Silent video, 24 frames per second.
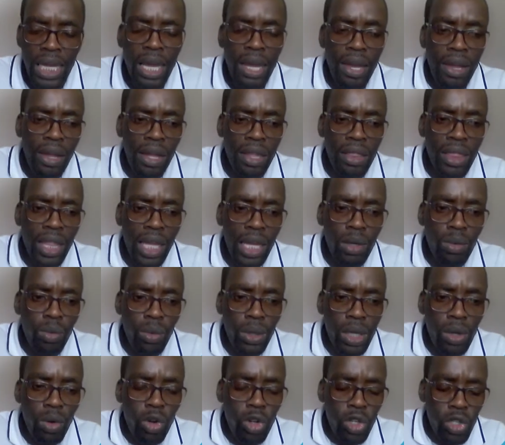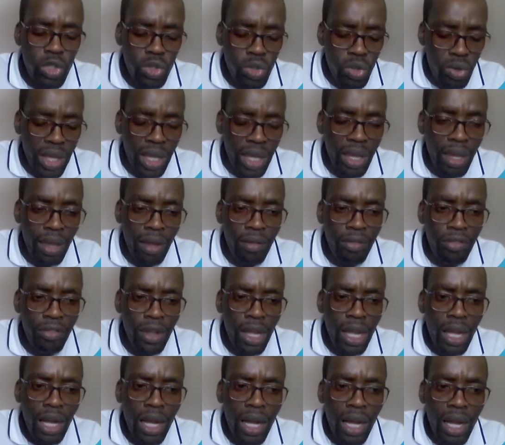And then we also have
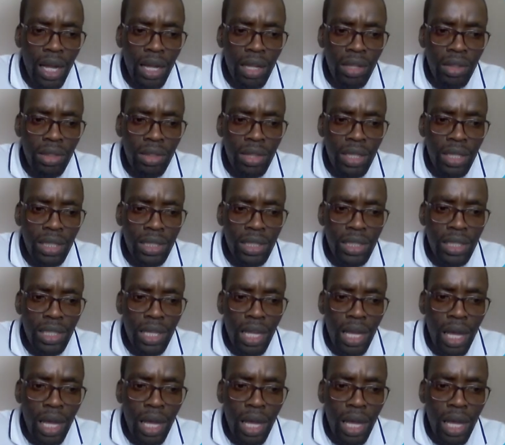this